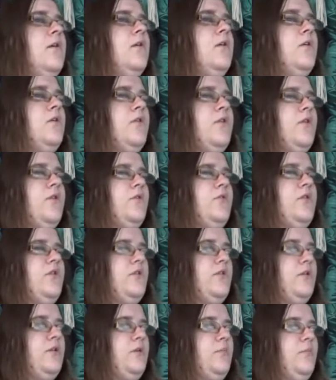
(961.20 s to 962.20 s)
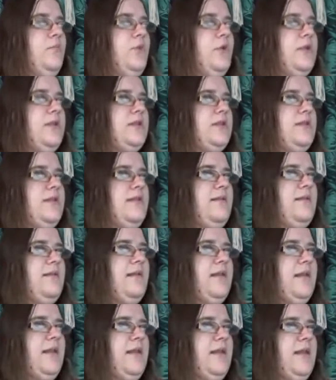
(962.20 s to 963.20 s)
So I'm just gonna put this
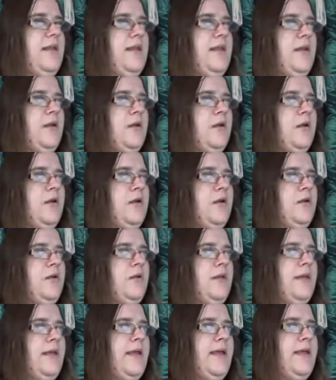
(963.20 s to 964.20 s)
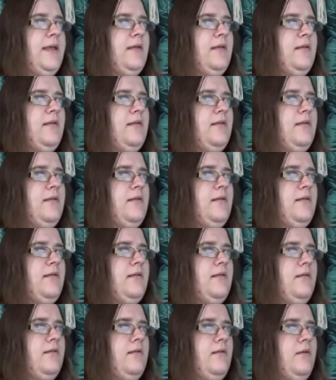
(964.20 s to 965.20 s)
here, like
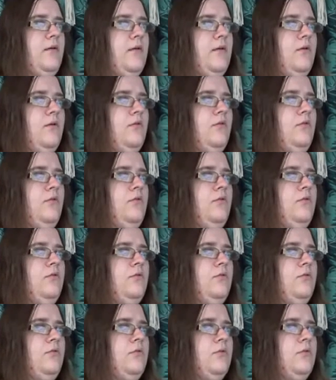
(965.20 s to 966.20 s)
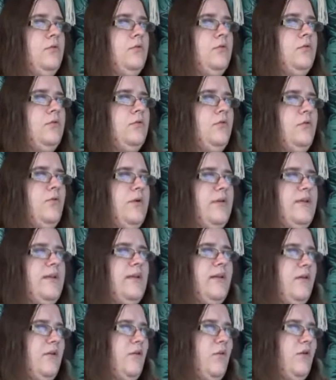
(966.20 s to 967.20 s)
so. Was
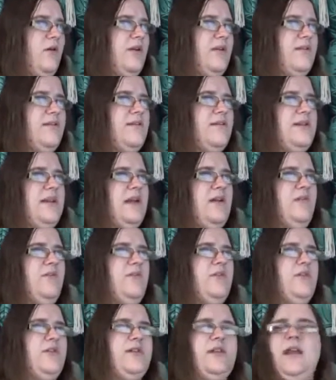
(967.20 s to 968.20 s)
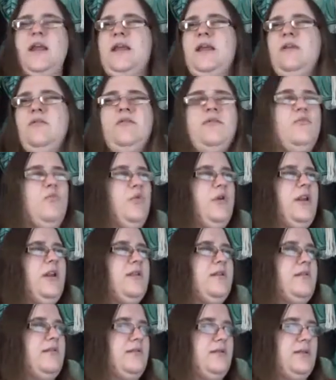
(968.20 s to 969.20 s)
it quartz stairs, or did I use
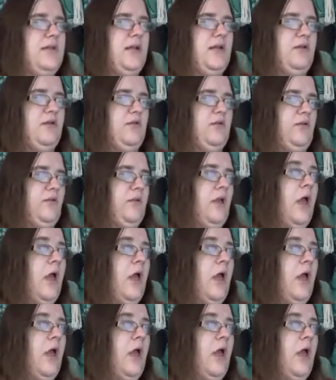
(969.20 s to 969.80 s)
wooden stairs?